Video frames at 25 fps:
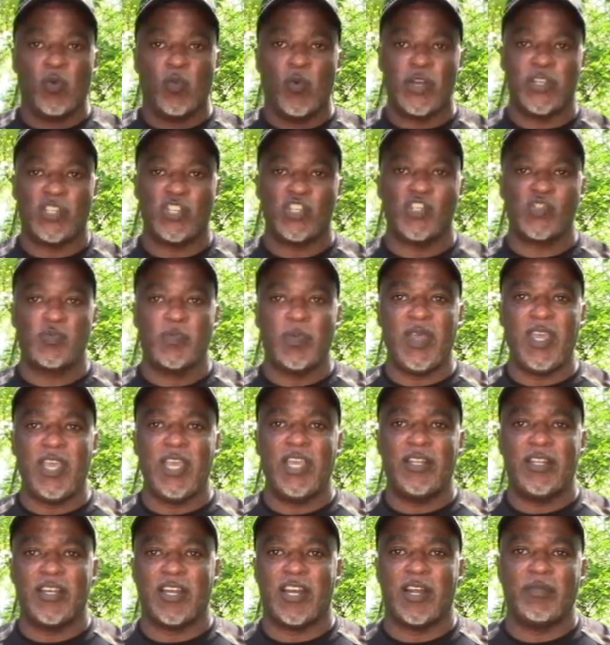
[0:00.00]
with the
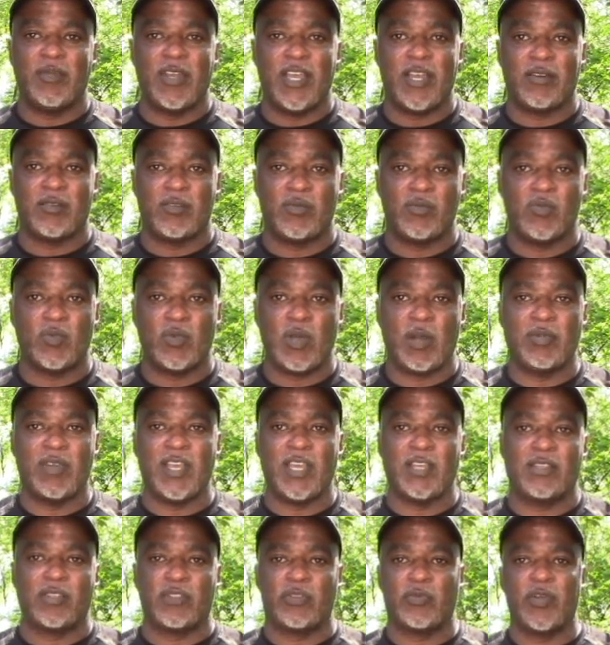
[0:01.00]
speed that I'm
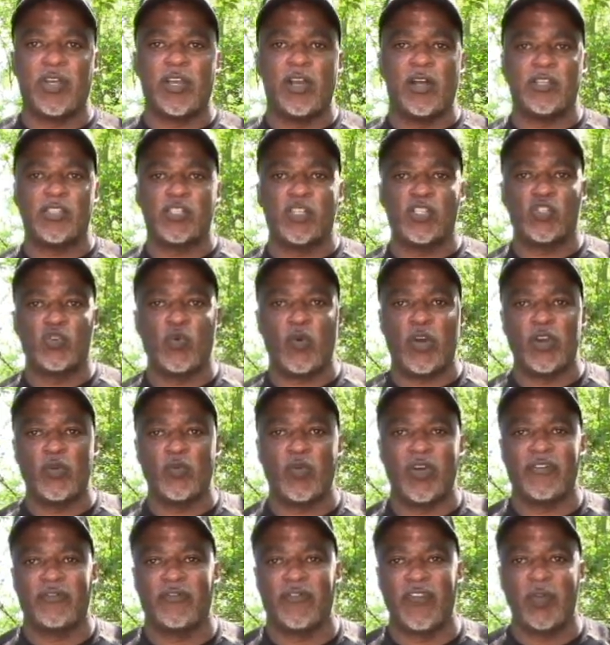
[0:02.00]
getting
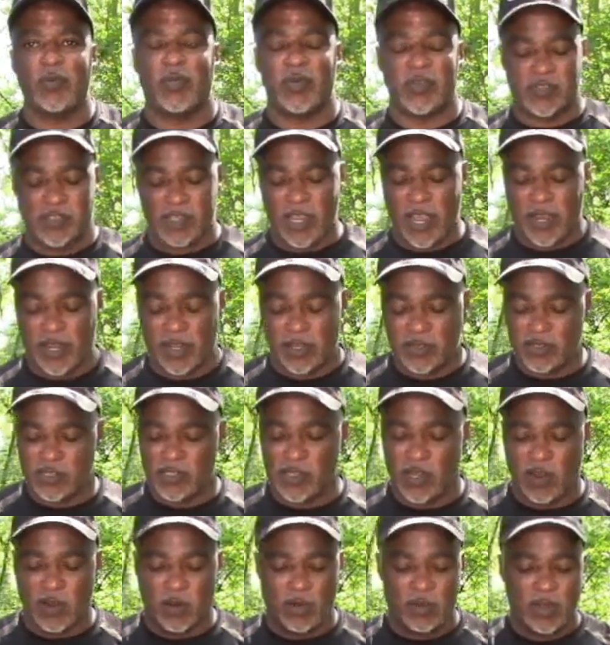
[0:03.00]
321 feet per second.
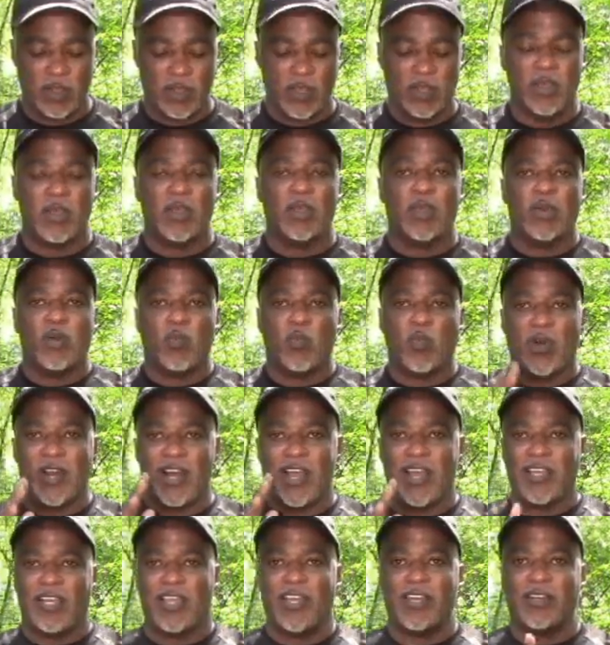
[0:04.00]
So when
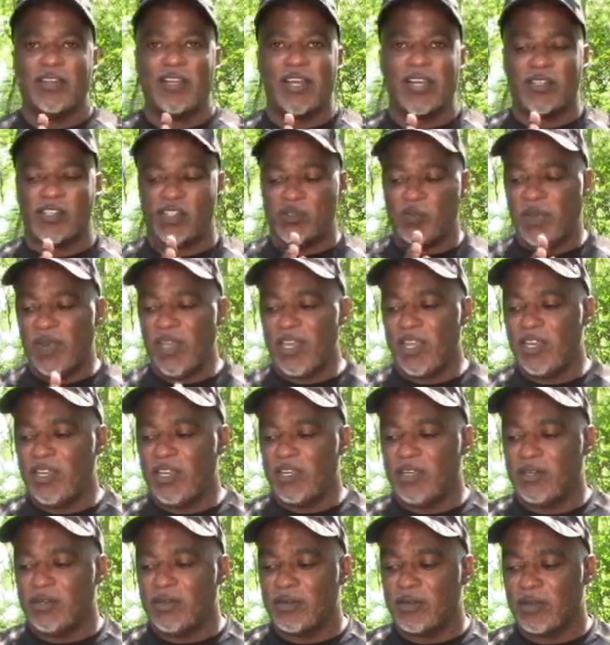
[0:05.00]
I get that speed,